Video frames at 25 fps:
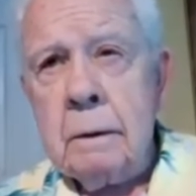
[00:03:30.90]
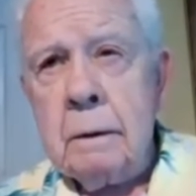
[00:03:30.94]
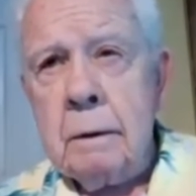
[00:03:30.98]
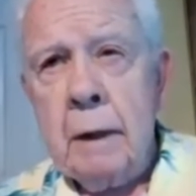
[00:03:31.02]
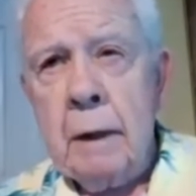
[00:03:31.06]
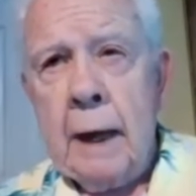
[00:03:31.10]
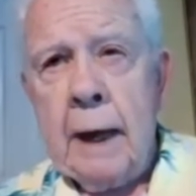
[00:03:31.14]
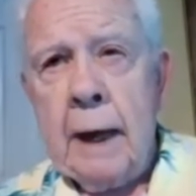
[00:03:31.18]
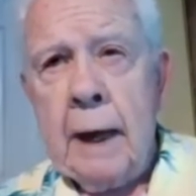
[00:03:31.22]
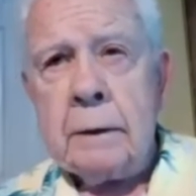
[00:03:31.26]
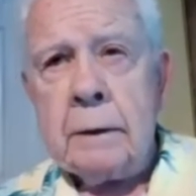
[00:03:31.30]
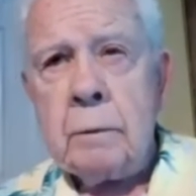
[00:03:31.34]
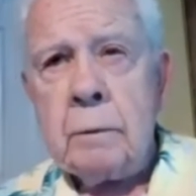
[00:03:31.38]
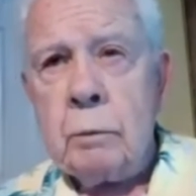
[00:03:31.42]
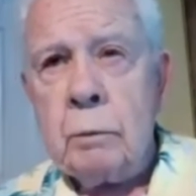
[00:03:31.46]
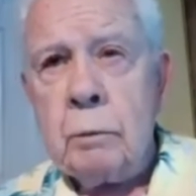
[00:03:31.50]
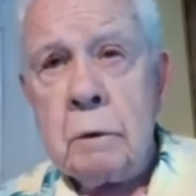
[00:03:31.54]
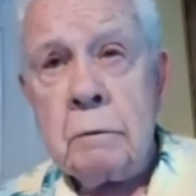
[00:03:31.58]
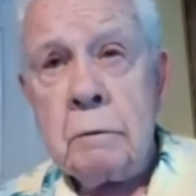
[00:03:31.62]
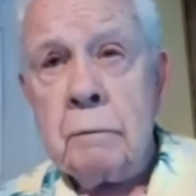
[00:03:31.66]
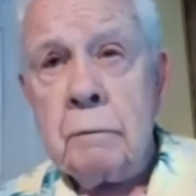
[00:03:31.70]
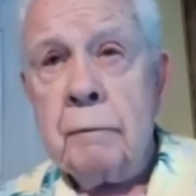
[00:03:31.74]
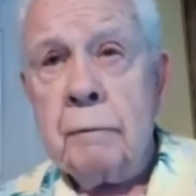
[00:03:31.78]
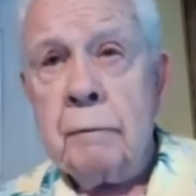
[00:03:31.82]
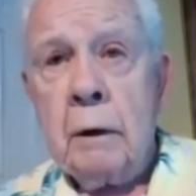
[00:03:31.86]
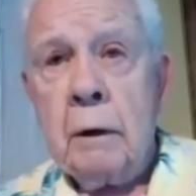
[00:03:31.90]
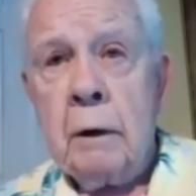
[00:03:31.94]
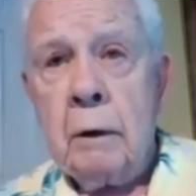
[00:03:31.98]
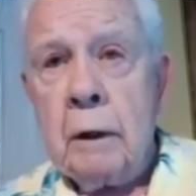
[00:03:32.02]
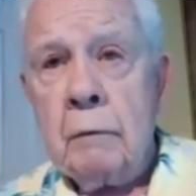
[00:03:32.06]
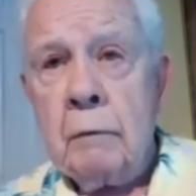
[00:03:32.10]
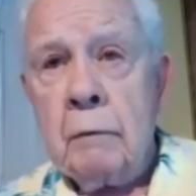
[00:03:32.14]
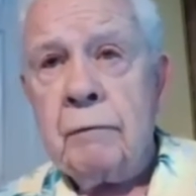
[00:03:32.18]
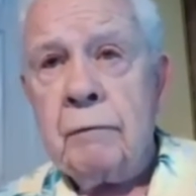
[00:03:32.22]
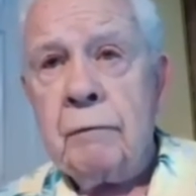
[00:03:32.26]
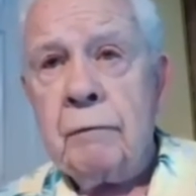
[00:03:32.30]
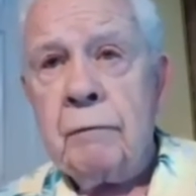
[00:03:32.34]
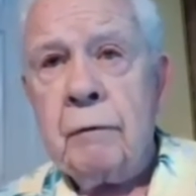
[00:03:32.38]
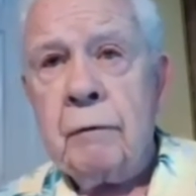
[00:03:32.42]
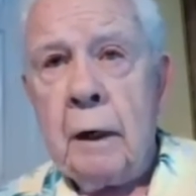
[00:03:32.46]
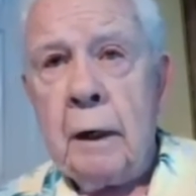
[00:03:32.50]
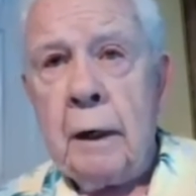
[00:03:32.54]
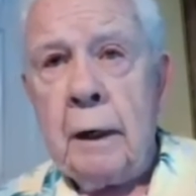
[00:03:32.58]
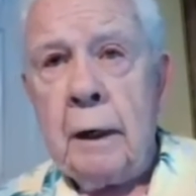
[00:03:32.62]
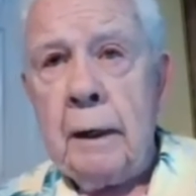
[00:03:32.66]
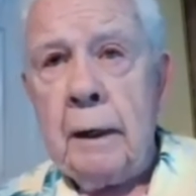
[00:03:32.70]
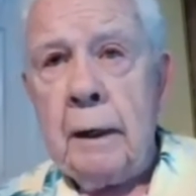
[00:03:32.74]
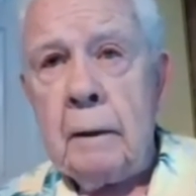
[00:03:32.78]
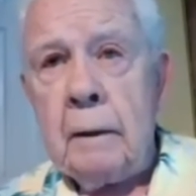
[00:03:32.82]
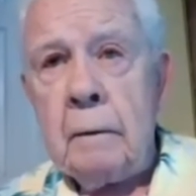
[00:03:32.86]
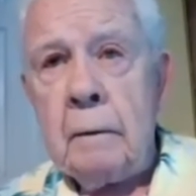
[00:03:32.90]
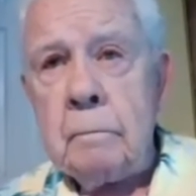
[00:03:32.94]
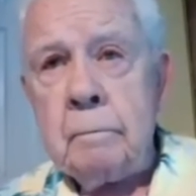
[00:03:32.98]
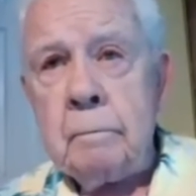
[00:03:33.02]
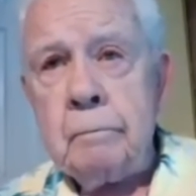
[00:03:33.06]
that was very funny.